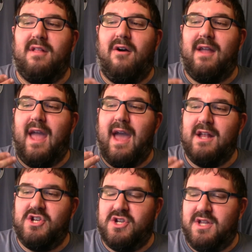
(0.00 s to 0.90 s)
allowing
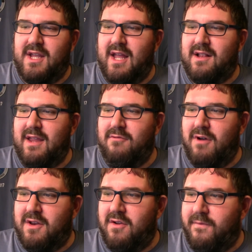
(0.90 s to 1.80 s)
Edge to get the
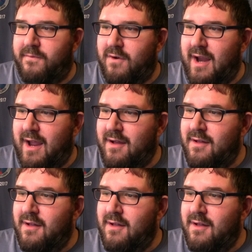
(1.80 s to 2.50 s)
1 2 free.